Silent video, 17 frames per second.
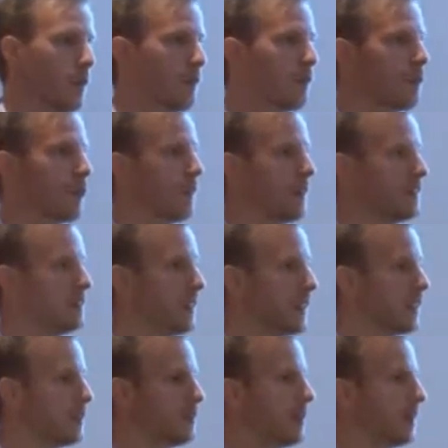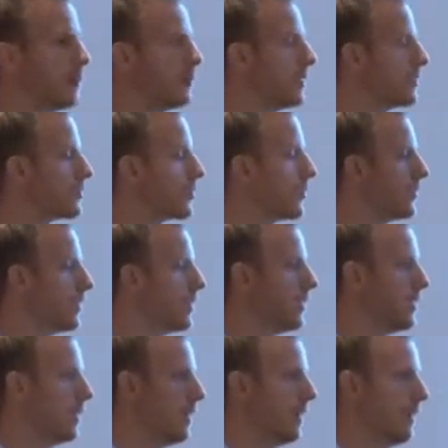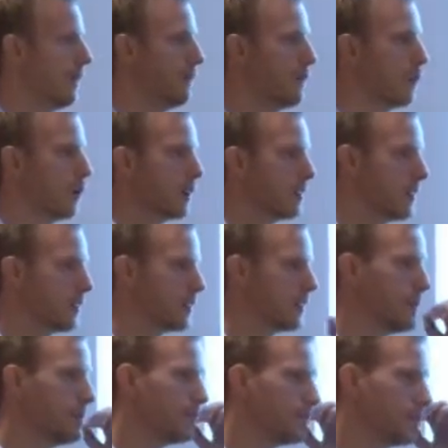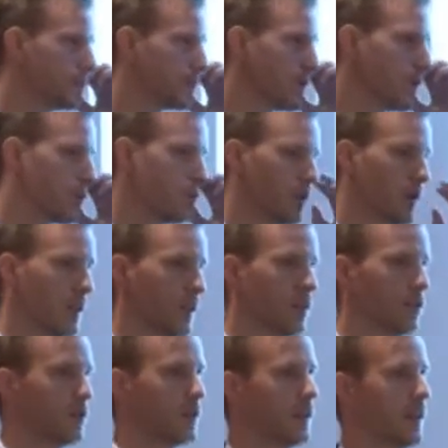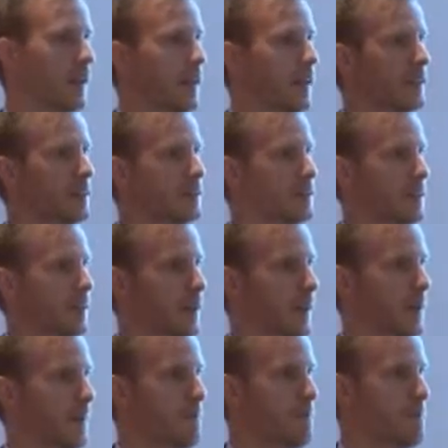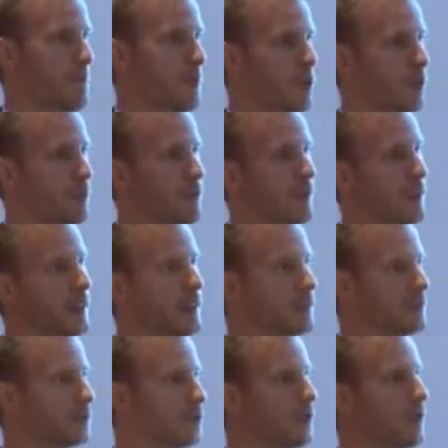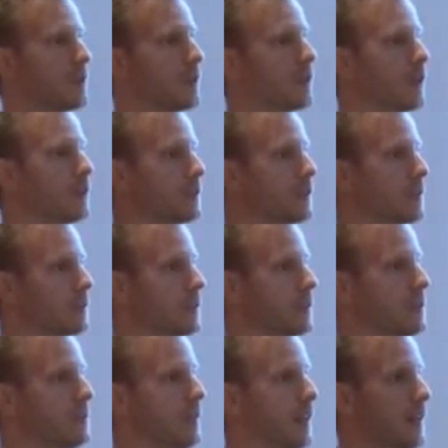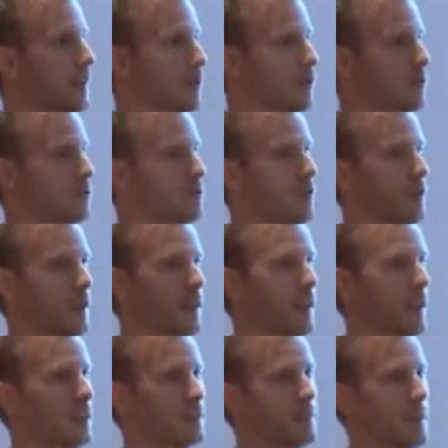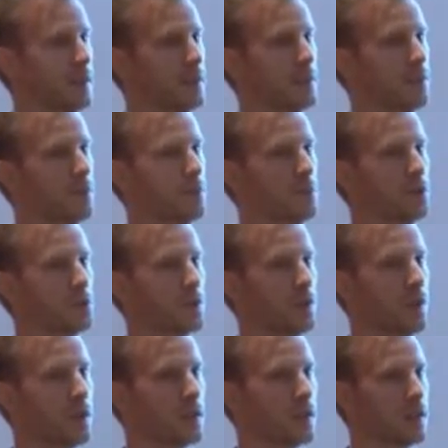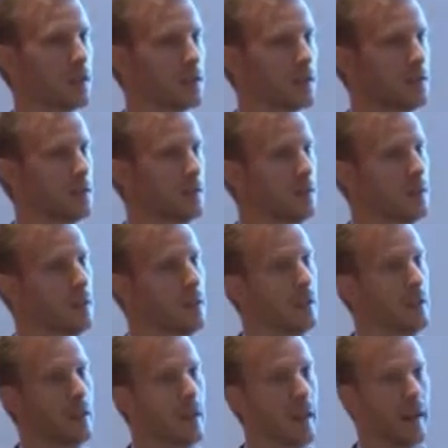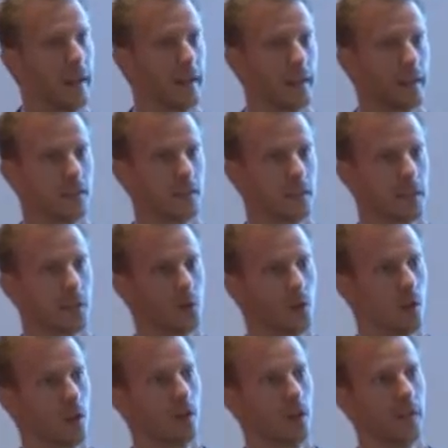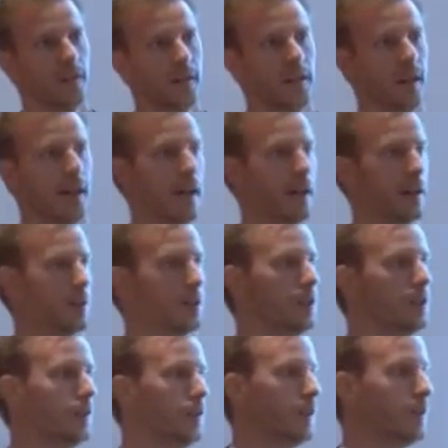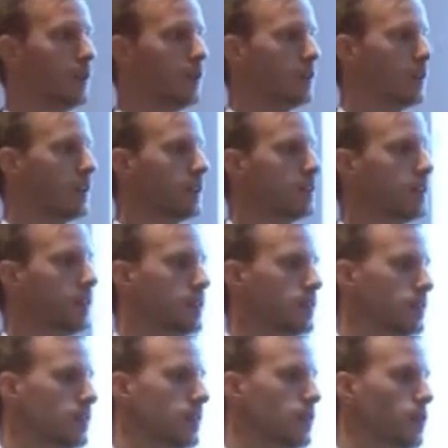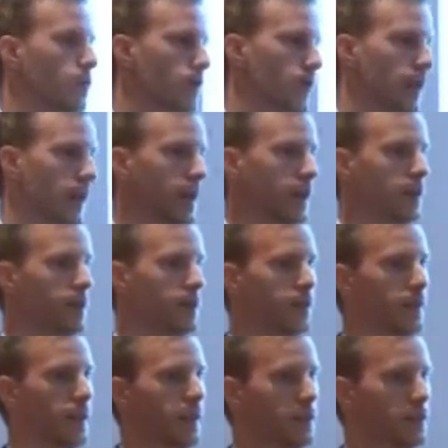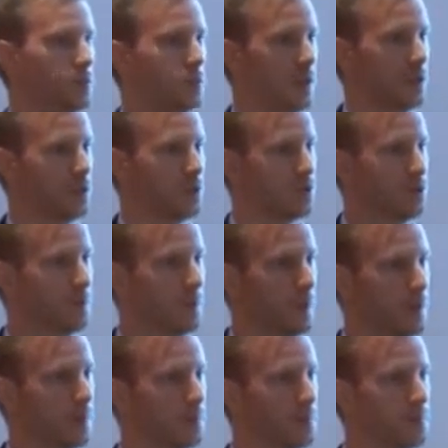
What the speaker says: For the second parameter, the volatility, we look at both the historic volatility and also the expected future volatility. And in general, the higher the volatility is, the higher the hedge ratio should be.